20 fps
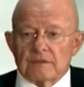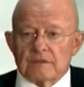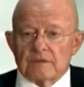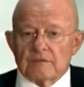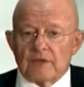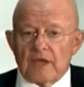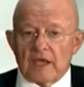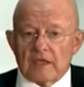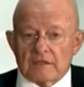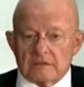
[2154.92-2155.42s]

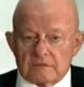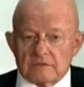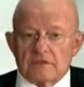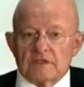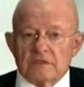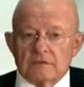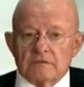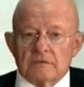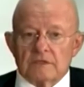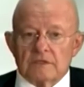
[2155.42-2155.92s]
back
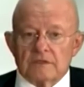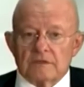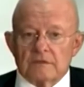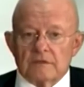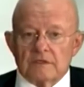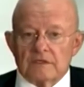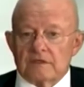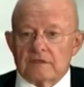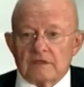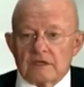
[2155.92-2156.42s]
in
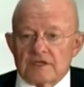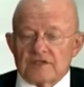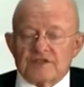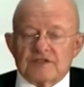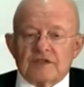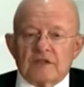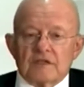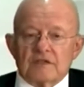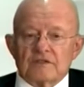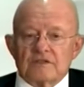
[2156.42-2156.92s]
the United
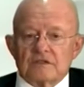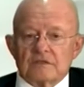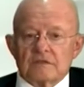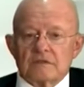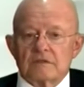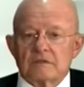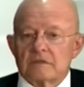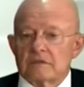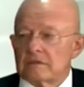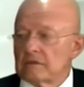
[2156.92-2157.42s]
States.
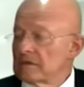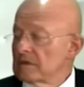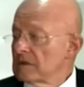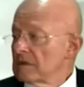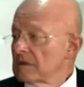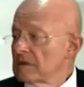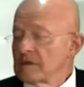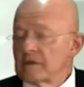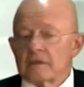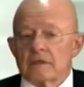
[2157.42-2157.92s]

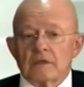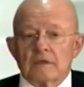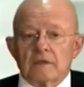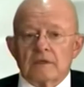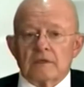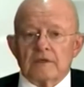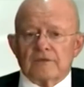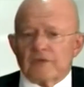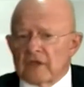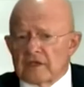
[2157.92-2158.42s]

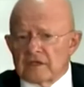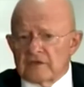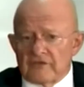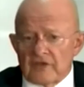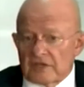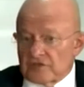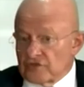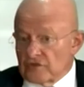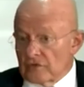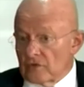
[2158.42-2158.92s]
If
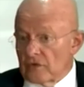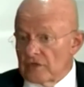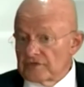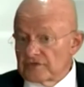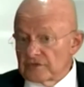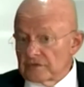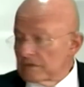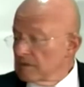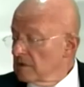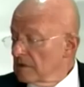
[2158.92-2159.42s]
that's your question.